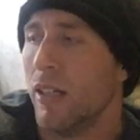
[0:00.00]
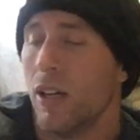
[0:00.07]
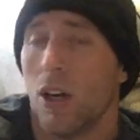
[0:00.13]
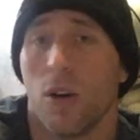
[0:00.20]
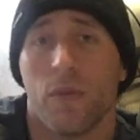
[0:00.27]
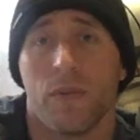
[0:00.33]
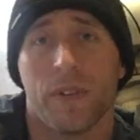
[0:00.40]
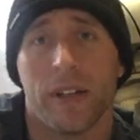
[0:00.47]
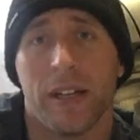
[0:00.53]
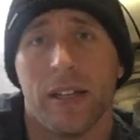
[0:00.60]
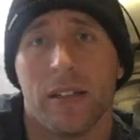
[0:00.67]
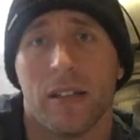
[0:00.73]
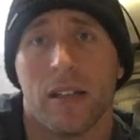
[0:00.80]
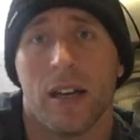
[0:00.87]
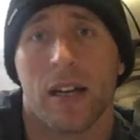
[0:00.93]
Hopefully,
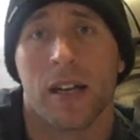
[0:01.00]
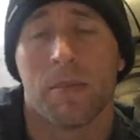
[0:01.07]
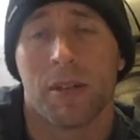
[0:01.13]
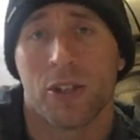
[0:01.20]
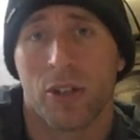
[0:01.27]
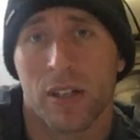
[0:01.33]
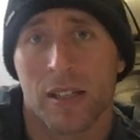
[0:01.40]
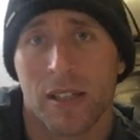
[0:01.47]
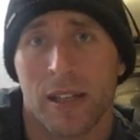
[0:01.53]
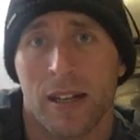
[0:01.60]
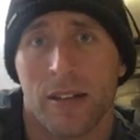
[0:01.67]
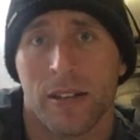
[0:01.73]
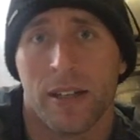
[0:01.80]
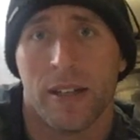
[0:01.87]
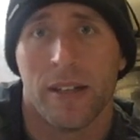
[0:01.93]
I'll get my truck sent
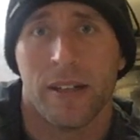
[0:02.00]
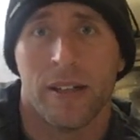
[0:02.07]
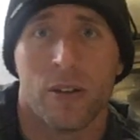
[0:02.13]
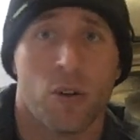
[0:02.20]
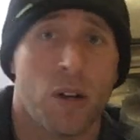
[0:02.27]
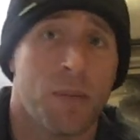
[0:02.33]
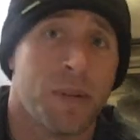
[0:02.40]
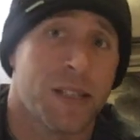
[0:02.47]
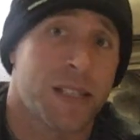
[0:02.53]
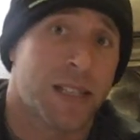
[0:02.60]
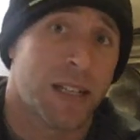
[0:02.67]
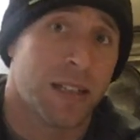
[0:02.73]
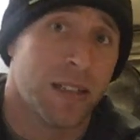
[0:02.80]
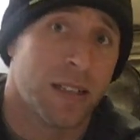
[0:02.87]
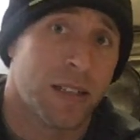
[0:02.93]
out here, or I'm going to
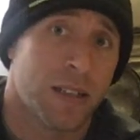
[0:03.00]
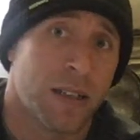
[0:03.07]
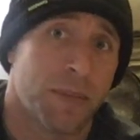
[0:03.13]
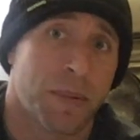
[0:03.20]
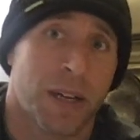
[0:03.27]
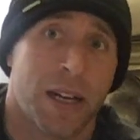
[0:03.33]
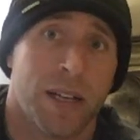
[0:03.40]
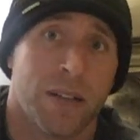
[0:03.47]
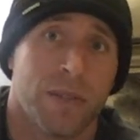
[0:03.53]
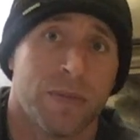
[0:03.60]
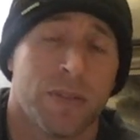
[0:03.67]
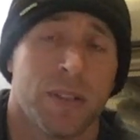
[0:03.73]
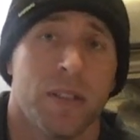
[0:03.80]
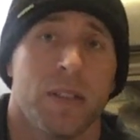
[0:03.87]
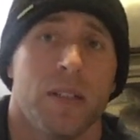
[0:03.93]
sell it. I'm kind
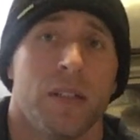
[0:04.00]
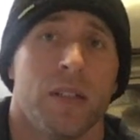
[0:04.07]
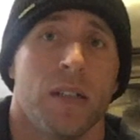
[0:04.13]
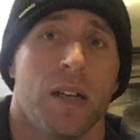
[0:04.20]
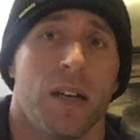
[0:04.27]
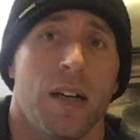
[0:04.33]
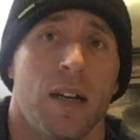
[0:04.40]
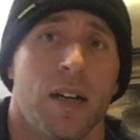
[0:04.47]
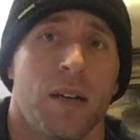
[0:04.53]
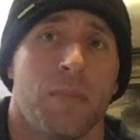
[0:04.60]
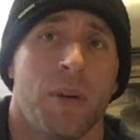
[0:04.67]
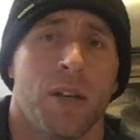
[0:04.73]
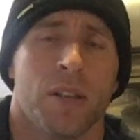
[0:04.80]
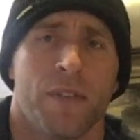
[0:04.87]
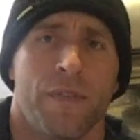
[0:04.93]
of
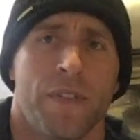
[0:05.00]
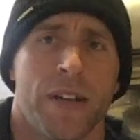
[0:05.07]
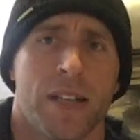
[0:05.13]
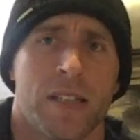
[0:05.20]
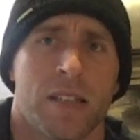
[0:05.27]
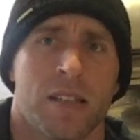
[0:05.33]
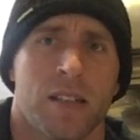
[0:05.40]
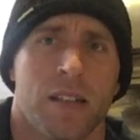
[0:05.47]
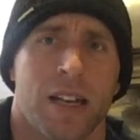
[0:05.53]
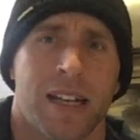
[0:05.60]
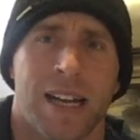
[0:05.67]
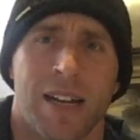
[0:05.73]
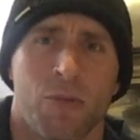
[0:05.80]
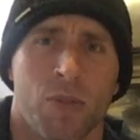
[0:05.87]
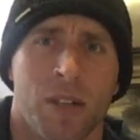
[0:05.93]
on the fence. I
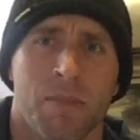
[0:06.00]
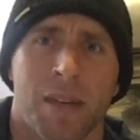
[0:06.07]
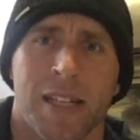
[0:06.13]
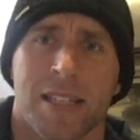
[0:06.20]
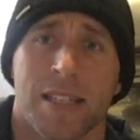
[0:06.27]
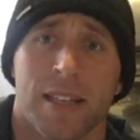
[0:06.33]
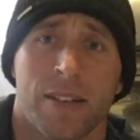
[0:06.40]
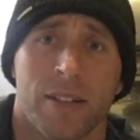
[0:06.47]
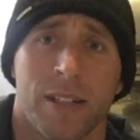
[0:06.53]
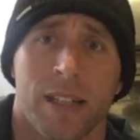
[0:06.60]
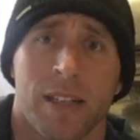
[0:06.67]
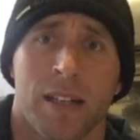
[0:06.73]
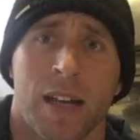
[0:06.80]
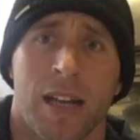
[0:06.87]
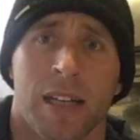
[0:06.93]
kind of wouldn't mind selling
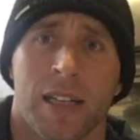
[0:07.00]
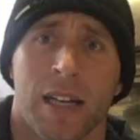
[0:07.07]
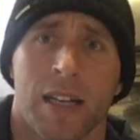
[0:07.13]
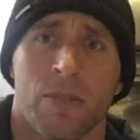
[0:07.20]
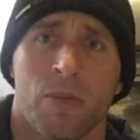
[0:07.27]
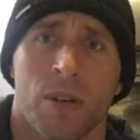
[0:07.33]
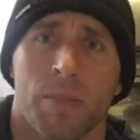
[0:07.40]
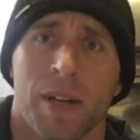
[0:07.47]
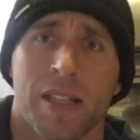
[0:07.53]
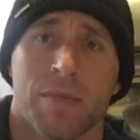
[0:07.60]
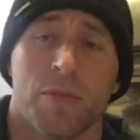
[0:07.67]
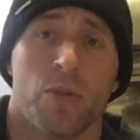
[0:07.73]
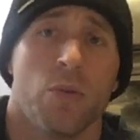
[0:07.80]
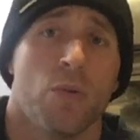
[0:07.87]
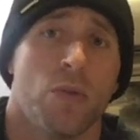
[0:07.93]
it. I kind of want to buy
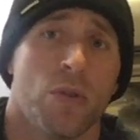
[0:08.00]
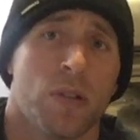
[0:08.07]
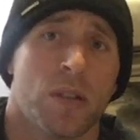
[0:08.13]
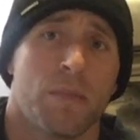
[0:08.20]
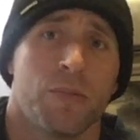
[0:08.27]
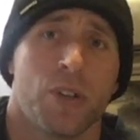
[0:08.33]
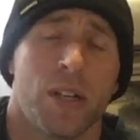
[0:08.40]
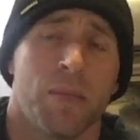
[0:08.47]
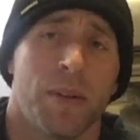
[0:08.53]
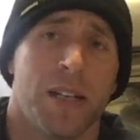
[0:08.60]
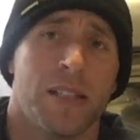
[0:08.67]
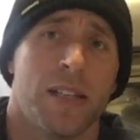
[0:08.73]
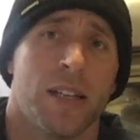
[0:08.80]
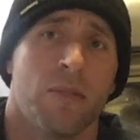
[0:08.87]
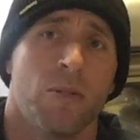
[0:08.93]
some tools. I'm trying to buy
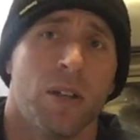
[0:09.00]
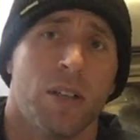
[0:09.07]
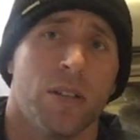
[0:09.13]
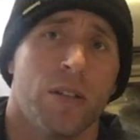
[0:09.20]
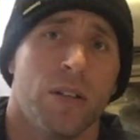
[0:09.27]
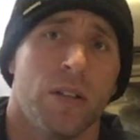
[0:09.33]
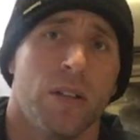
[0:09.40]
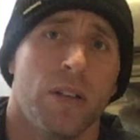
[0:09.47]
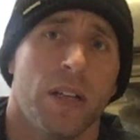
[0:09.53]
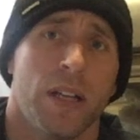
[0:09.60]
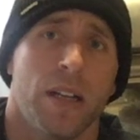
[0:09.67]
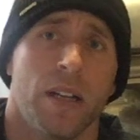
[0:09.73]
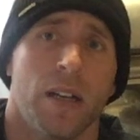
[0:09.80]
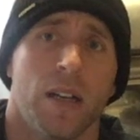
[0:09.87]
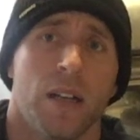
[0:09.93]
a TIG welder
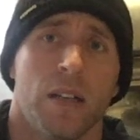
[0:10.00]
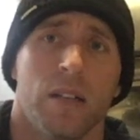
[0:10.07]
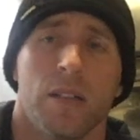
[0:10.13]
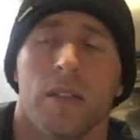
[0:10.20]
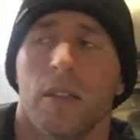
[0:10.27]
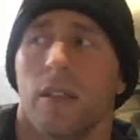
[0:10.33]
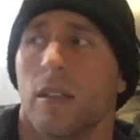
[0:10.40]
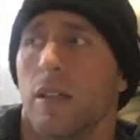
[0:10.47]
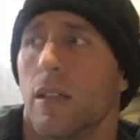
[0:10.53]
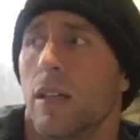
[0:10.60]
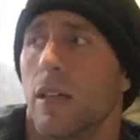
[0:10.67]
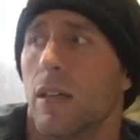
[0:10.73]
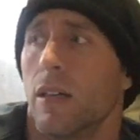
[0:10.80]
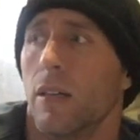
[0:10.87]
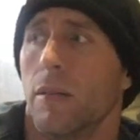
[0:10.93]
and a
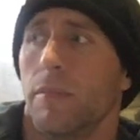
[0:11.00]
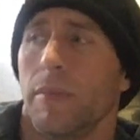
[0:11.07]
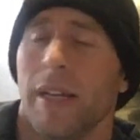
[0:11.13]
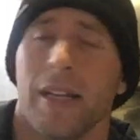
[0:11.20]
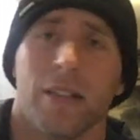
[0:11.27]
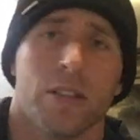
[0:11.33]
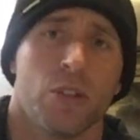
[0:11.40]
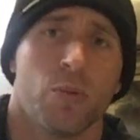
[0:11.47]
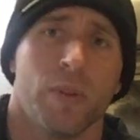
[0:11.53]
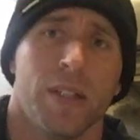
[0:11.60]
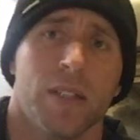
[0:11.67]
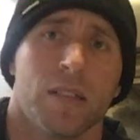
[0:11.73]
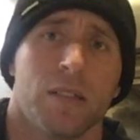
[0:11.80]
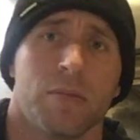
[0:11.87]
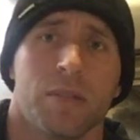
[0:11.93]
English
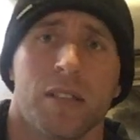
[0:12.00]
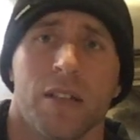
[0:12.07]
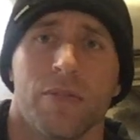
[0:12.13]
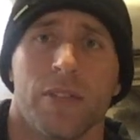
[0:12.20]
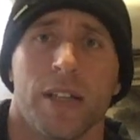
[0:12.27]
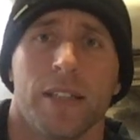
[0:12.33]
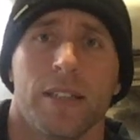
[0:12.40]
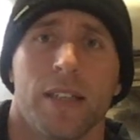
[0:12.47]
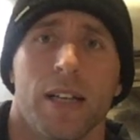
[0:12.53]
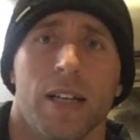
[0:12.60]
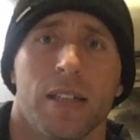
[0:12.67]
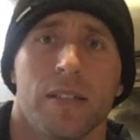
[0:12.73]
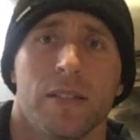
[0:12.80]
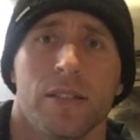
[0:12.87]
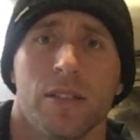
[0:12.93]
wheel, some stuff like
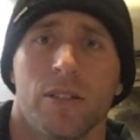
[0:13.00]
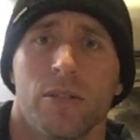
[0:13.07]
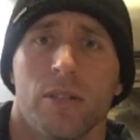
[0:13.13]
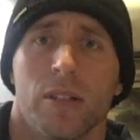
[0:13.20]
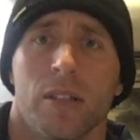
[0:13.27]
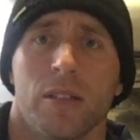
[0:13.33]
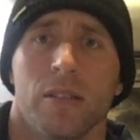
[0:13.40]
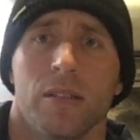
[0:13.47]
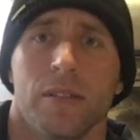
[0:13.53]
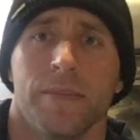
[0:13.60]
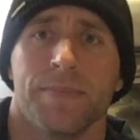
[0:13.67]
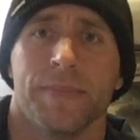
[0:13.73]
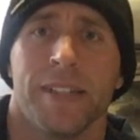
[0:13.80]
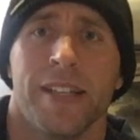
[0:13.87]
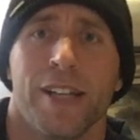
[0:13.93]
that. So,
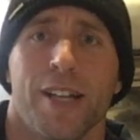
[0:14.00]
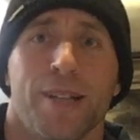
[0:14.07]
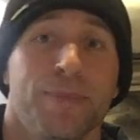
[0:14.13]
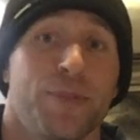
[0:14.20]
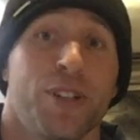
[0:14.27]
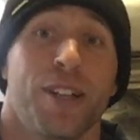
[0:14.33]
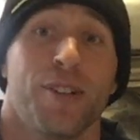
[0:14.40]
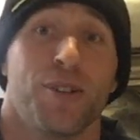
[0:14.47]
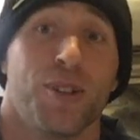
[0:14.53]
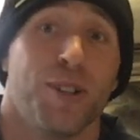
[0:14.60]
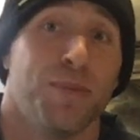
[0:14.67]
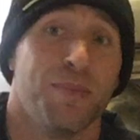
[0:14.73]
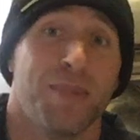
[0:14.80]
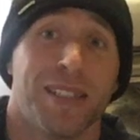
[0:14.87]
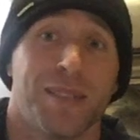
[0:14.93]
you know, I'm trying to grow
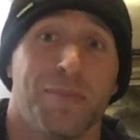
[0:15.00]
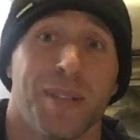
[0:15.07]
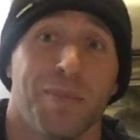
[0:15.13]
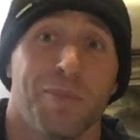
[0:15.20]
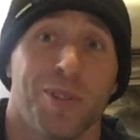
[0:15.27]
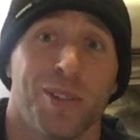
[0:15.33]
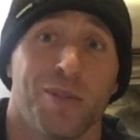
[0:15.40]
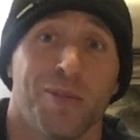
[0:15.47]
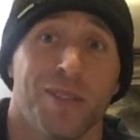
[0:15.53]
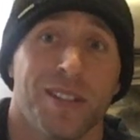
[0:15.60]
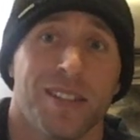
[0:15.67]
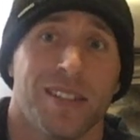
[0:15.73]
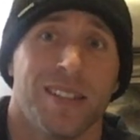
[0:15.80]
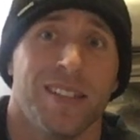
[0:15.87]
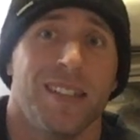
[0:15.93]
buy some big boy
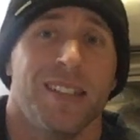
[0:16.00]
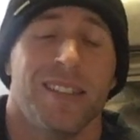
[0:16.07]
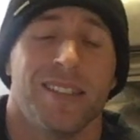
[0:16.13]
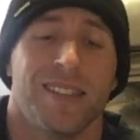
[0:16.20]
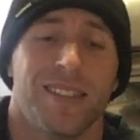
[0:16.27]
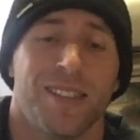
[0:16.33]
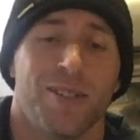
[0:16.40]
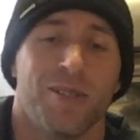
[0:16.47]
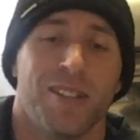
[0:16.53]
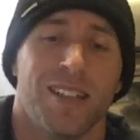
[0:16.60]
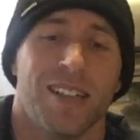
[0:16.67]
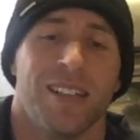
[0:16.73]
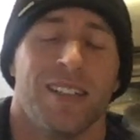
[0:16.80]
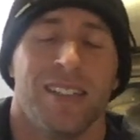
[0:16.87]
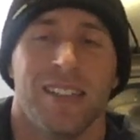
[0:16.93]
toys. So,
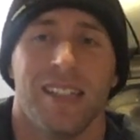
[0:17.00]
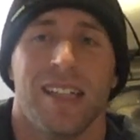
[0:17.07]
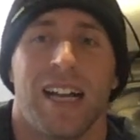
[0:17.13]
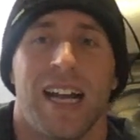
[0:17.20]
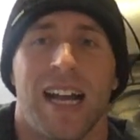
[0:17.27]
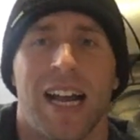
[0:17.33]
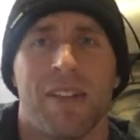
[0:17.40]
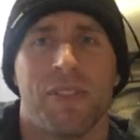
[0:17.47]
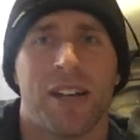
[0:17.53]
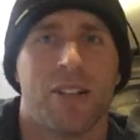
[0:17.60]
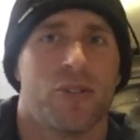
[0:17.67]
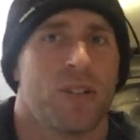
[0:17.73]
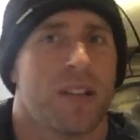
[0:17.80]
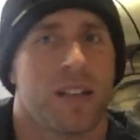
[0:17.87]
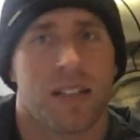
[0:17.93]
I have that
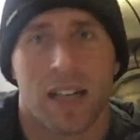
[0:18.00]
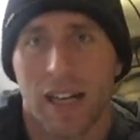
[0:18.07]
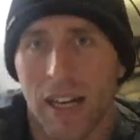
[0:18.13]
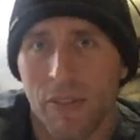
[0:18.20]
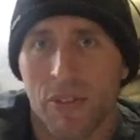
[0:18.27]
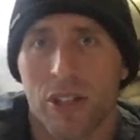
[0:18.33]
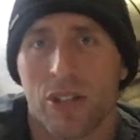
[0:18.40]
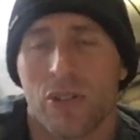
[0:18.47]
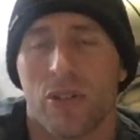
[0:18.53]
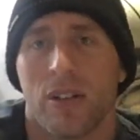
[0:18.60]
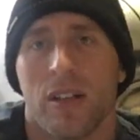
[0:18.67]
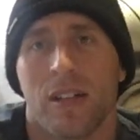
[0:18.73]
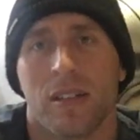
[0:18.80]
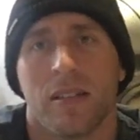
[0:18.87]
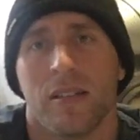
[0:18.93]
truck. I have this
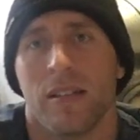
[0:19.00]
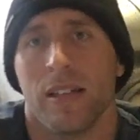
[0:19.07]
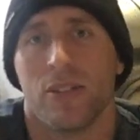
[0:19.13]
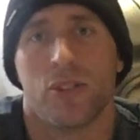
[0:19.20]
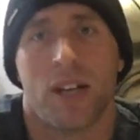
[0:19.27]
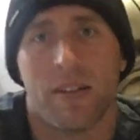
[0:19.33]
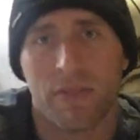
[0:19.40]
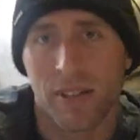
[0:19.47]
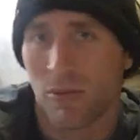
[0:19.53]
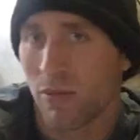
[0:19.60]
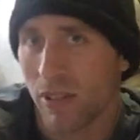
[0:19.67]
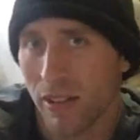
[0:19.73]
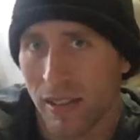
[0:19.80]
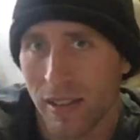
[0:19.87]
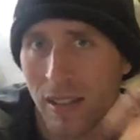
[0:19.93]
truck. I drive this one
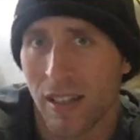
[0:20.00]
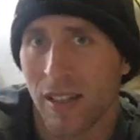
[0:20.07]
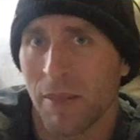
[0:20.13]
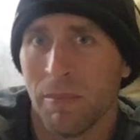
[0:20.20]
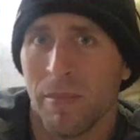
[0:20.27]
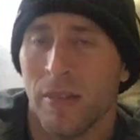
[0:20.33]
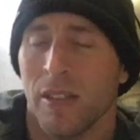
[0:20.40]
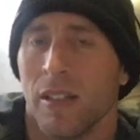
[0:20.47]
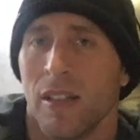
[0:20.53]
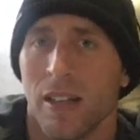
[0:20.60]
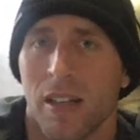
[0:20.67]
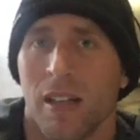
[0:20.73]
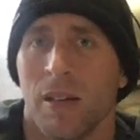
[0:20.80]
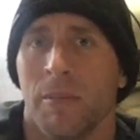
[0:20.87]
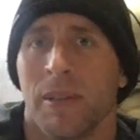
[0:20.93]
all the time.
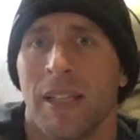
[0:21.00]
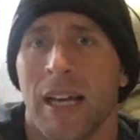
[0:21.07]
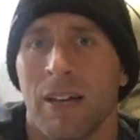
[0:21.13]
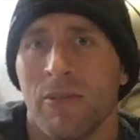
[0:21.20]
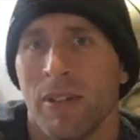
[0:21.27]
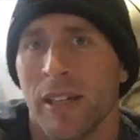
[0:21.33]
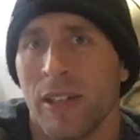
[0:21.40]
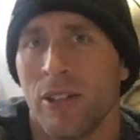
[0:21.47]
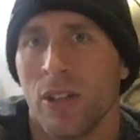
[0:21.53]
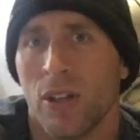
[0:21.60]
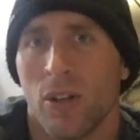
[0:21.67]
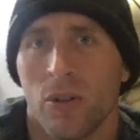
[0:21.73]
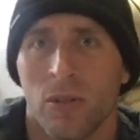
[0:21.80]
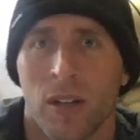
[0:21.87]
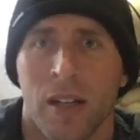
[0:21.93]
But that one I
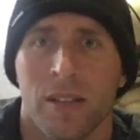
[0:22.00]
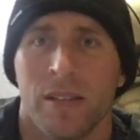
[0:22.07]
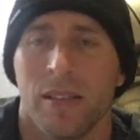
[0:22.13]
don't.